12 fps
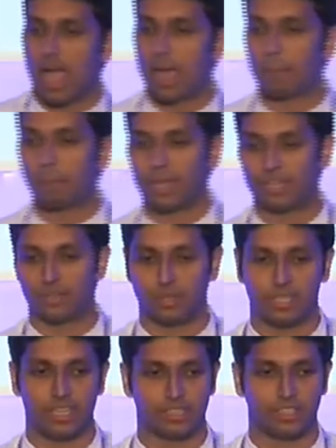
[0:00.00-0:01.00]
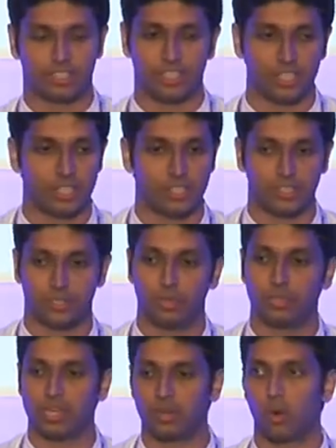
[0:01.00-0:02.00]
And based on these decisions,
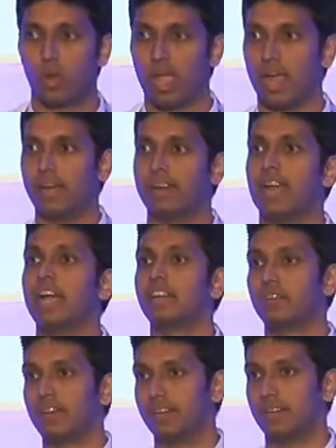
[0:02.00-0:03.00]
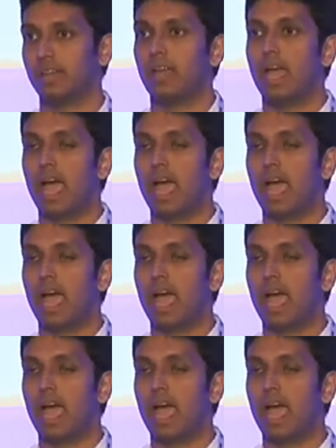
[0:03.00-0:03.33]
you then go ahead and iterate